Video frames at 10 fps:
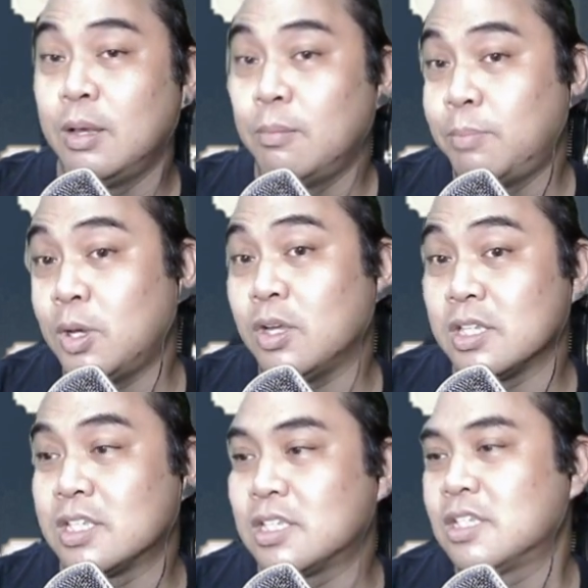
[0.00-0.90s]

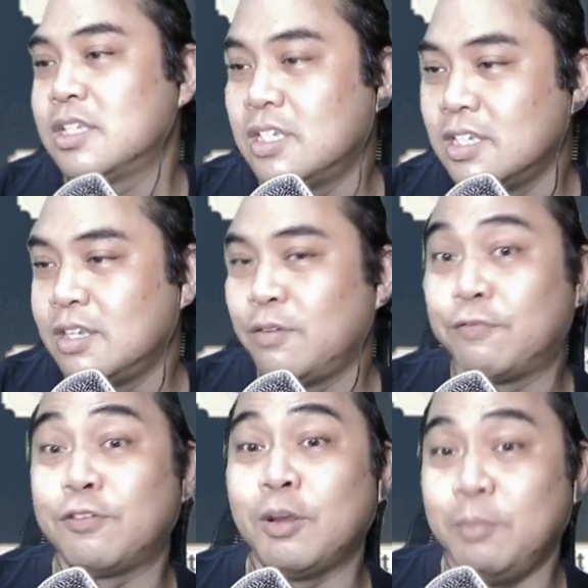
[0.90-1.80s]
pause
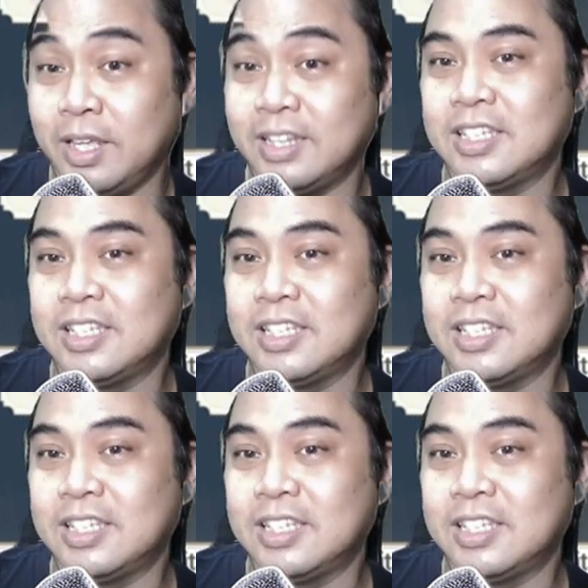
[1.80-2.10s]
for a bit.